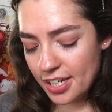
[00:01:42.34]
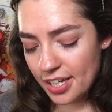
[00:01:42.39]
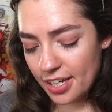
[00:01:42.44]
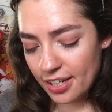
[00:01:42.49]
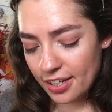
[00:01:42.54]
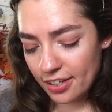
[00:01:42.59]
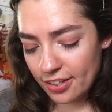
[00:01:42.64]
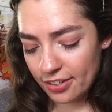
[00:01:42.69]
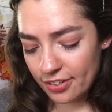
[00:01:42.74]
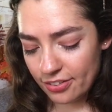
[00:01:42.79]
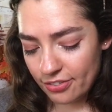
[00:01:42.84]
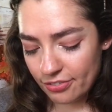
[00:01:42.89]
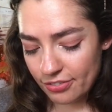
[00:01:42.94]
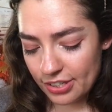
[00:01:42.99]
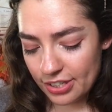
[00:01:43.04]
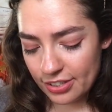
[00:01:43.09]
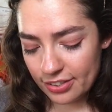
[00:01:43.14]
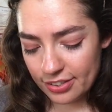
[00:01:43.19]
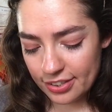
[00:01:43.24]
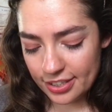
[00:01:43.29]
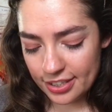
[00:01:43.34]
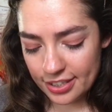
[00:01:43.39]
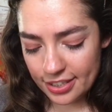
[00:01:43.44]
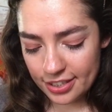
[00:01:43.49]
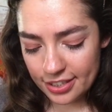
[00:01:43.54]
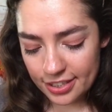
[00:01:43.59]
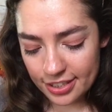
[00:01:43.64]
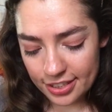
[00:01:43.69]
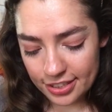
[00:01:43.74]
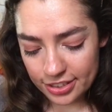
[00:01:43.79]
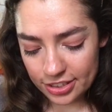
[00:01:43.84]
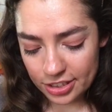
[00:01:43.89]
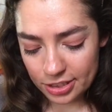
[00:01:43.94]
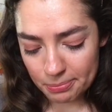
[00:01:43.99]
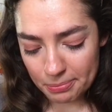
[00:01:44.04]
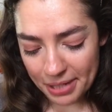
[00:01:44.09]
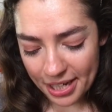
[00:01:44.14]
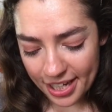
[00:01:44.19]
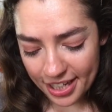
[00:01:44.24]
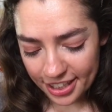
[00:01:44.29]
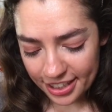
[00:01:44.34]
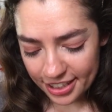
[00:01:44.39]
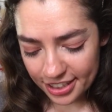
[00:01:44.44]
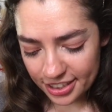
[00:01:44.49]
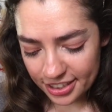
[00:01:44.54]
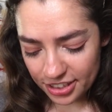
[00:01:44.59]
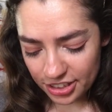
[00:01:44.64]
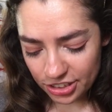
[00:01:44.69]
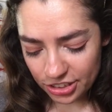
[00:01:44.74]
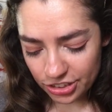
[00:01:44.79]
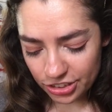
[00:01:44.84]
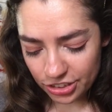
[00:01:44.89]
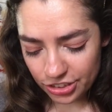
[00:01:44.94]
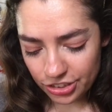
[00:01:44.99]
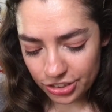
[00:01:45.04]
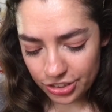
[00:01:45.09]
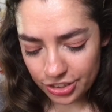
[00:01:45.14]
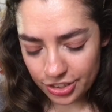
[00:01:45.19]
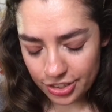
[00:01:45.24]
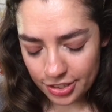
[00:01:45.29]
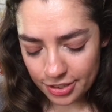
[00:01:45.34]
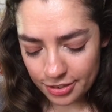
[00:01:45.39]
how well it is packaged.